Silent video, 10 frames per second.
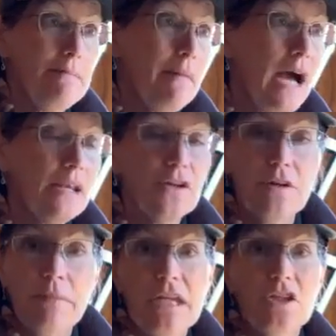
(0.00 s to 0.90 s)
I'm
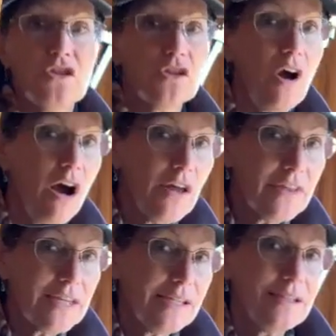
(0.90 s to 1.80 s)
monitoring, making sure all
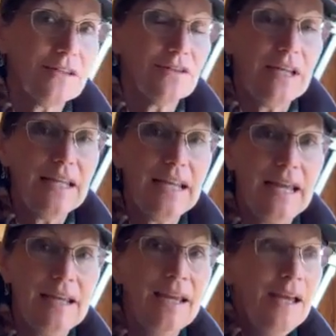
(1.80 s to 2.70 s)
the kids are
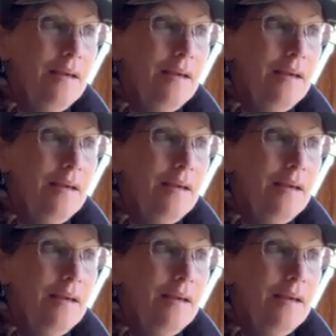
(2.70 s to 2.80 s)
eating,